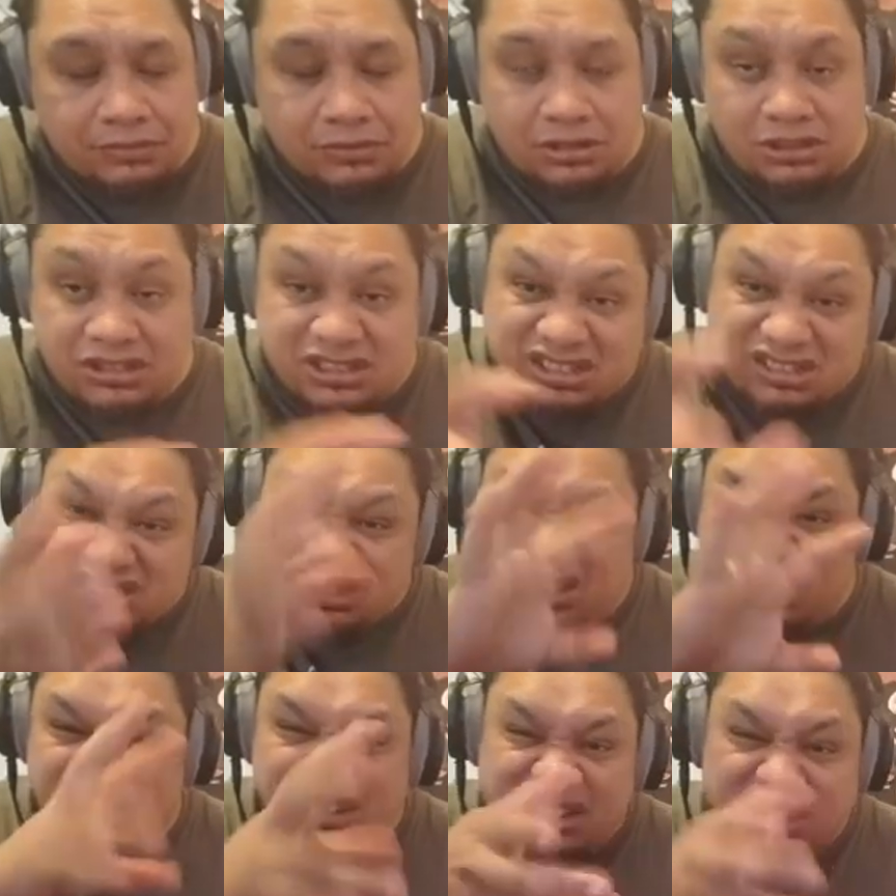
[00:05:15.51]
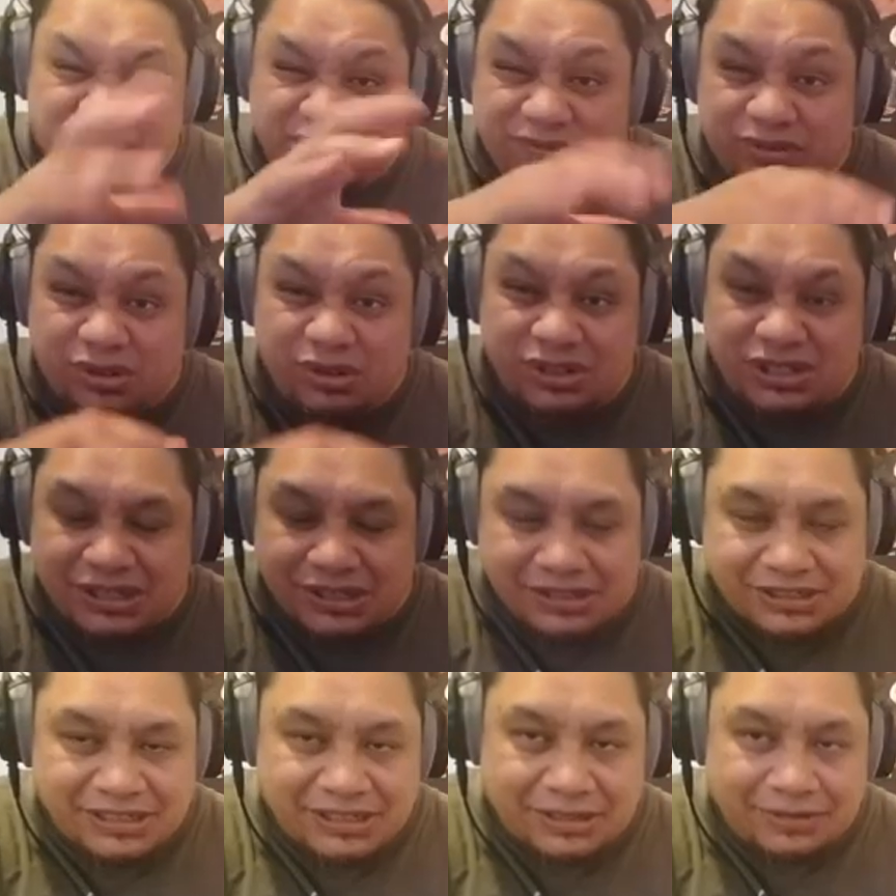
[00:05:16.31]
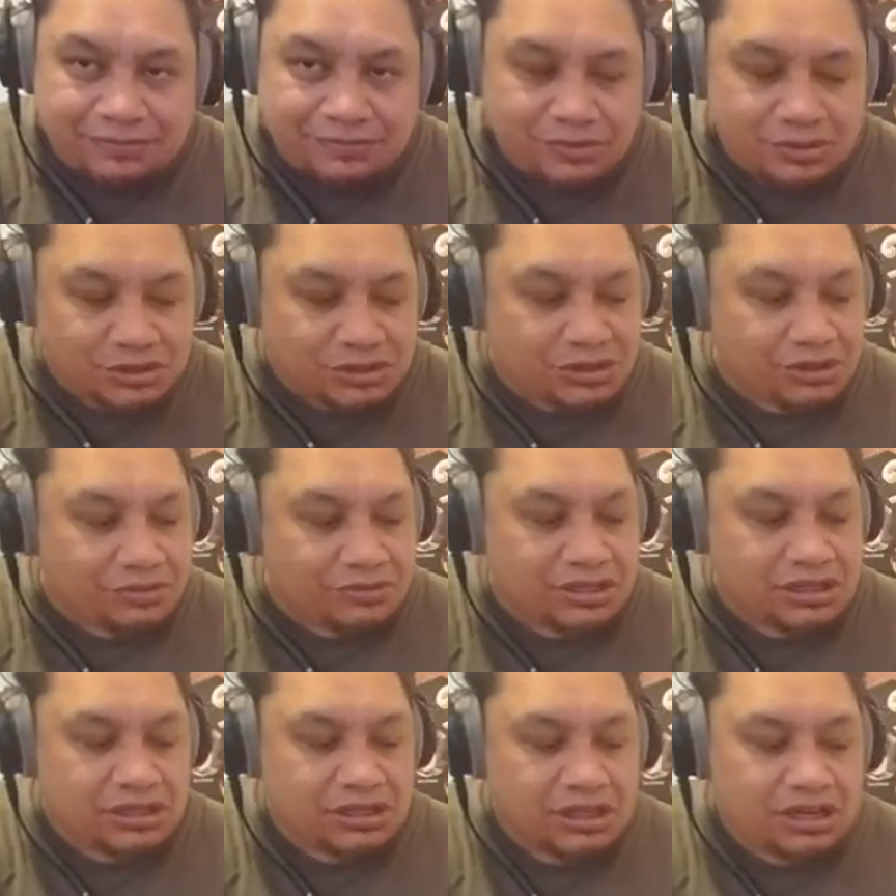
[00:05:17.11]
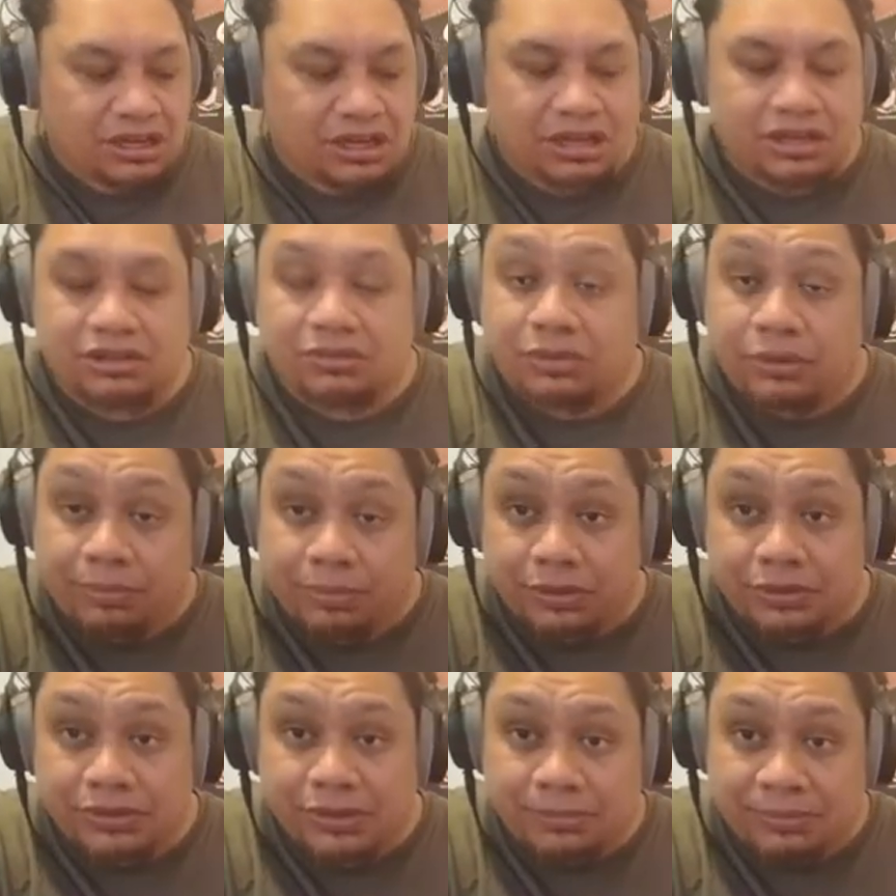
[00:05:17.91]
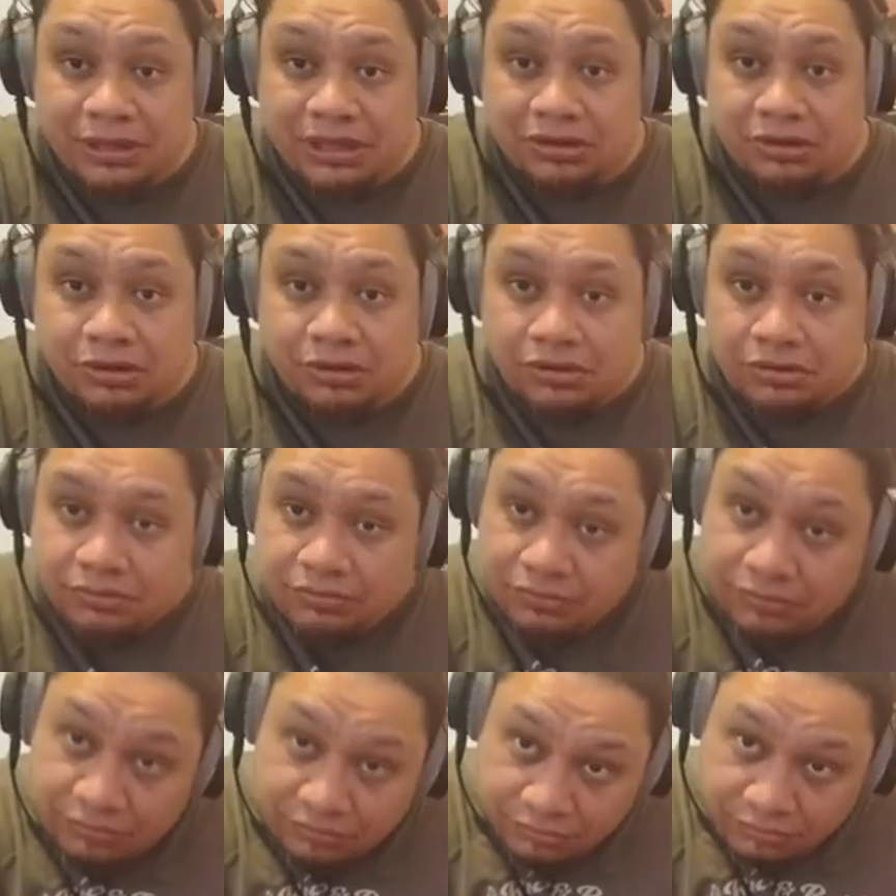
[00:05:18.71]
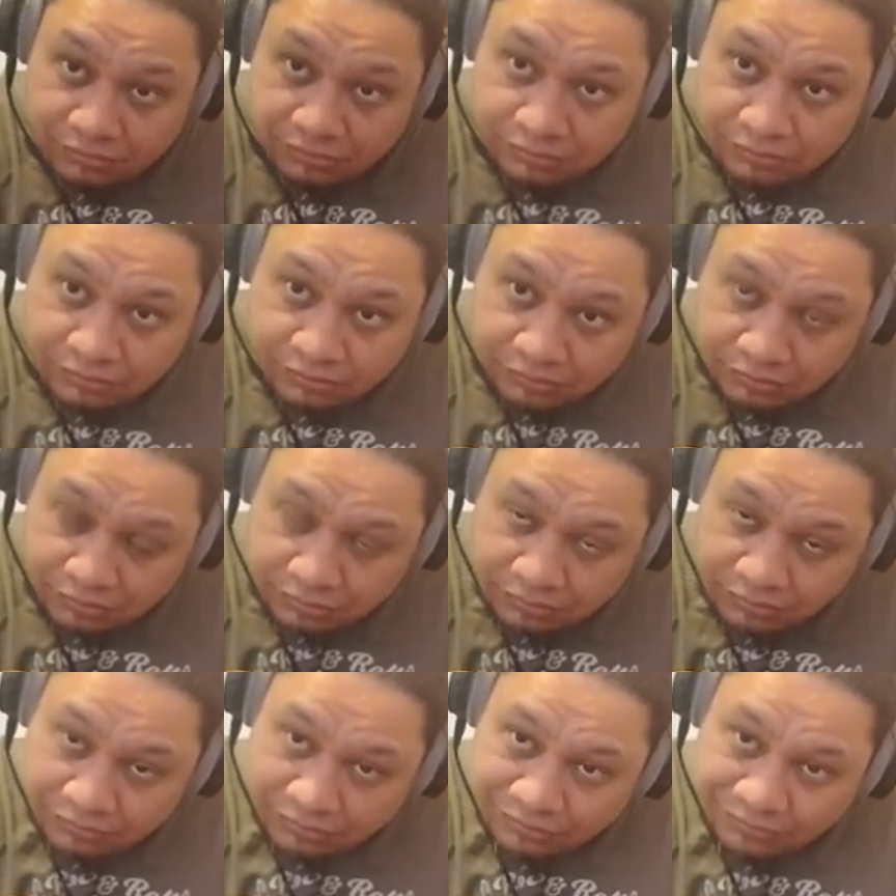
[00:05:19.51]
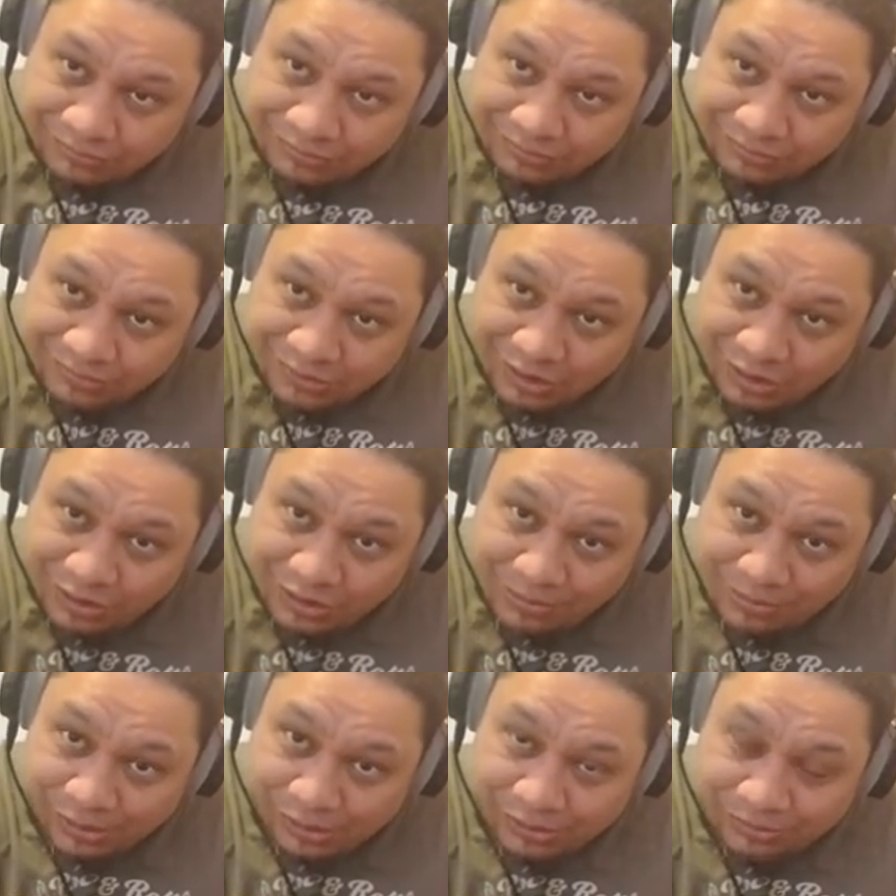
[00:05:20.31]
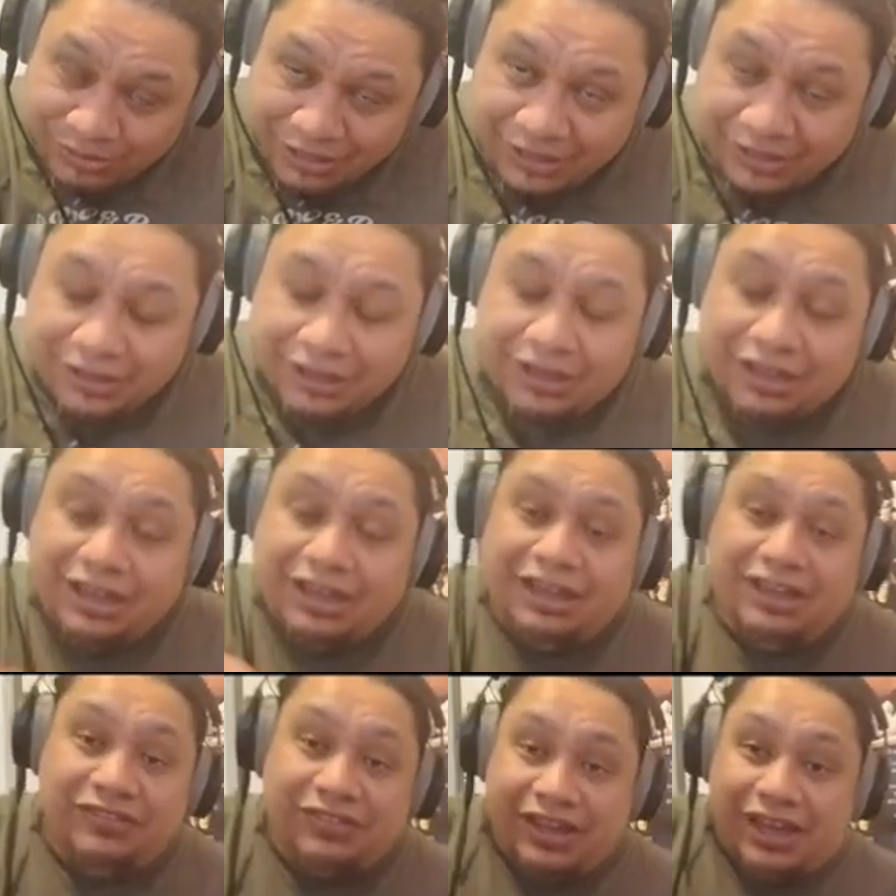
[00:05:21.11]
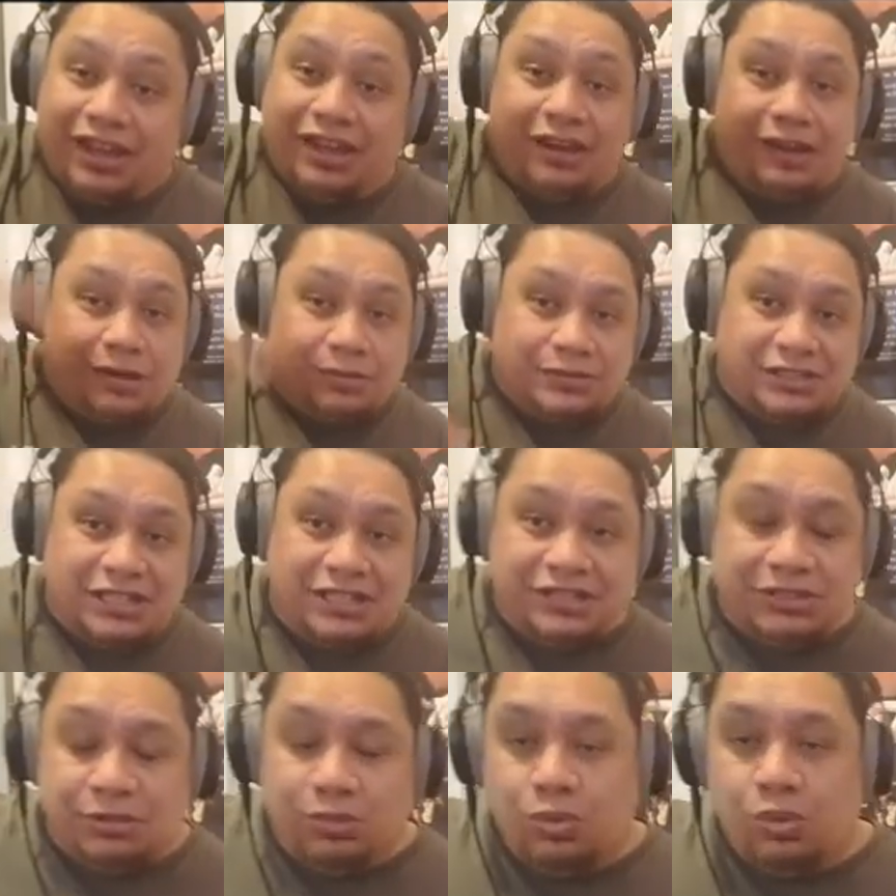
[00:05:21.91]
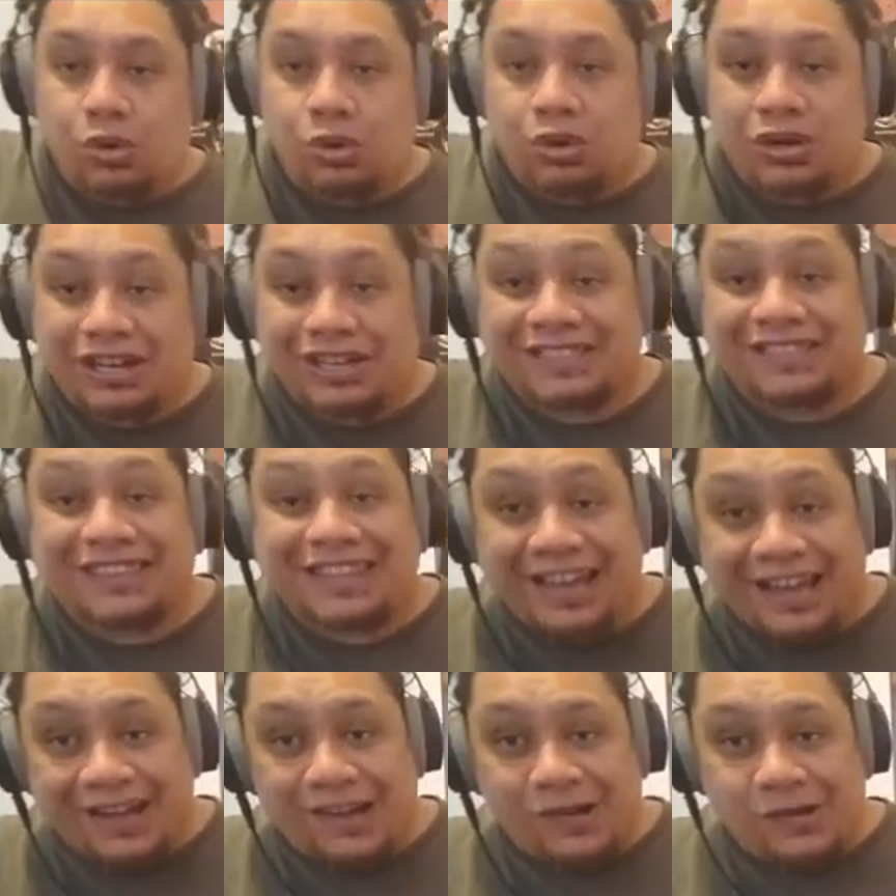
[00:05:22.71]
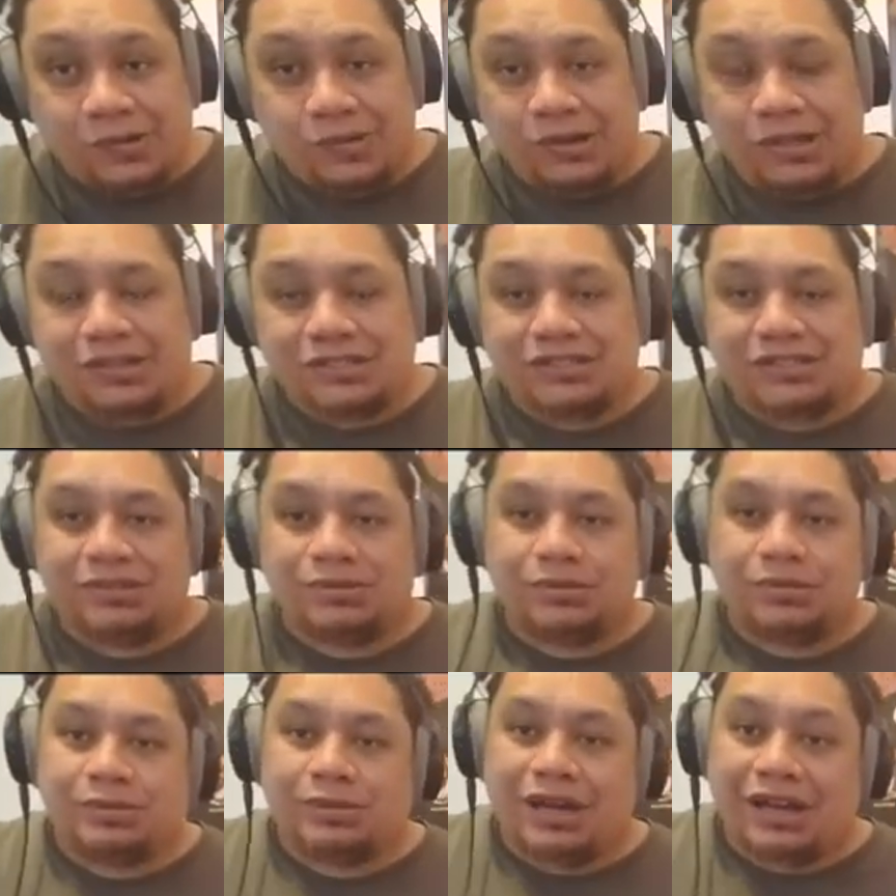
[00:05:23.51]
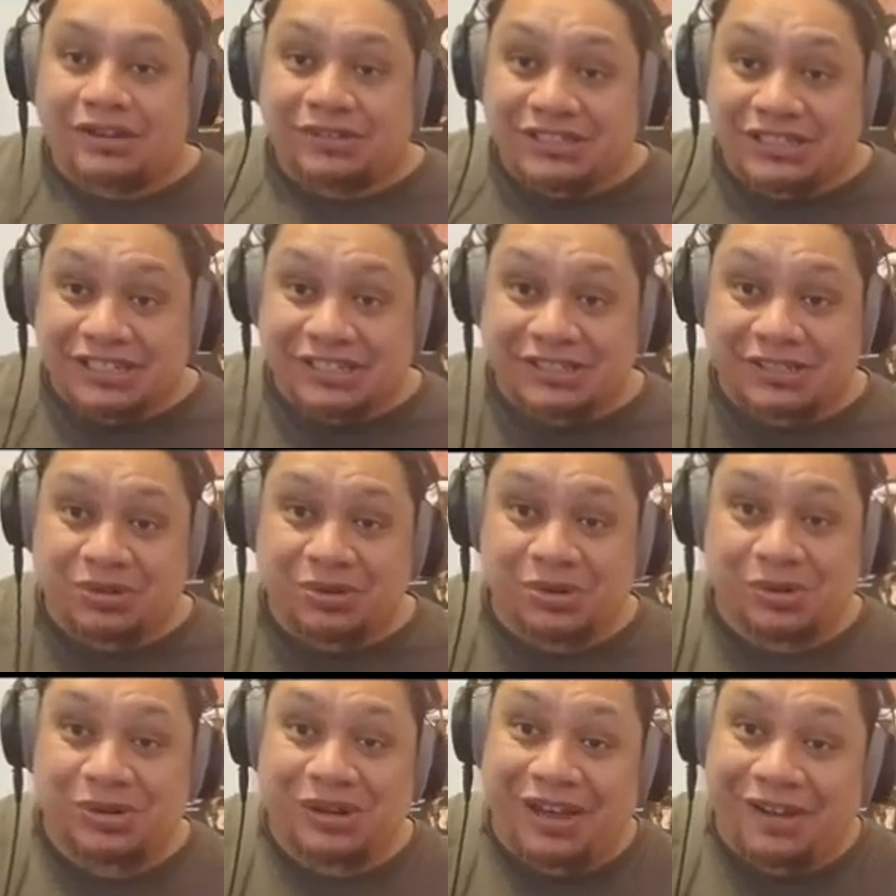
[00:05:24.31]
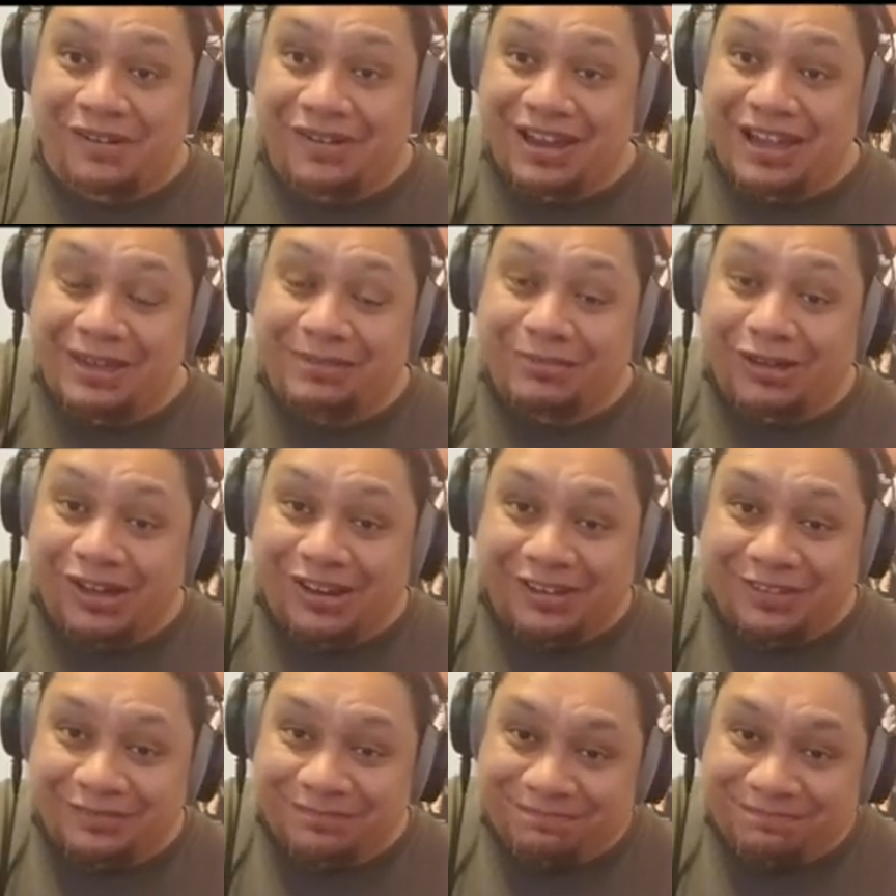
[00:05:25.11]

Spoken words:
So it's kind of like an inversion, a second inversion of it. And then we put the B note on the bottom there. And that helps us walk down to our 6th chord, our A minor.